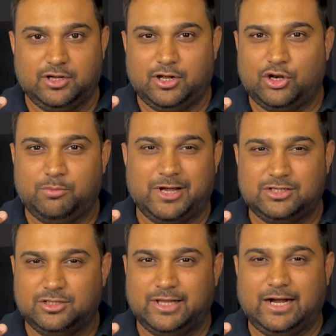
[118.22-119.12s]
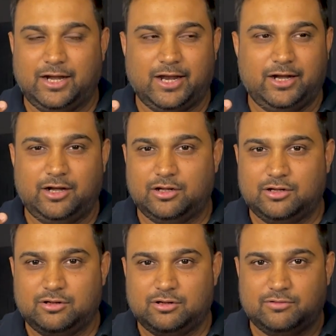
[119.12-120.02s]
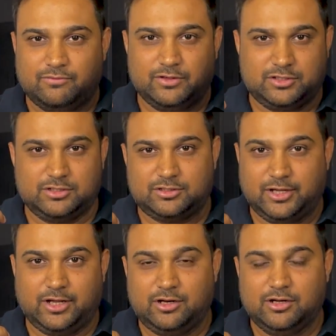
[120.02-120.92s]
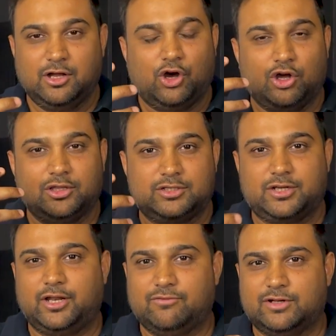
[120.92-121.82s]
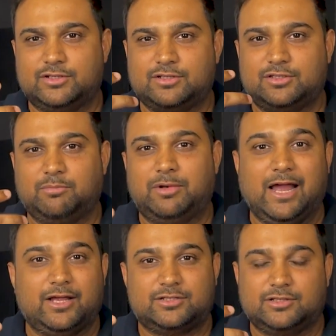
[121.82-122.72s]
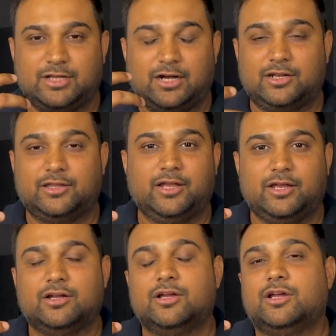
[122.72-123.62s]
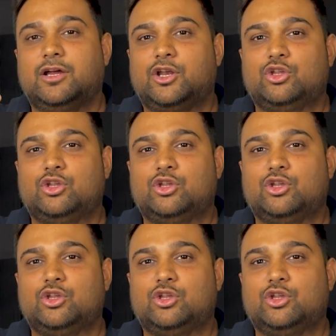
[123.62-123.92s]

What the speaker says: Now imagine that light which is there on the screen versus the blacks that are there. Now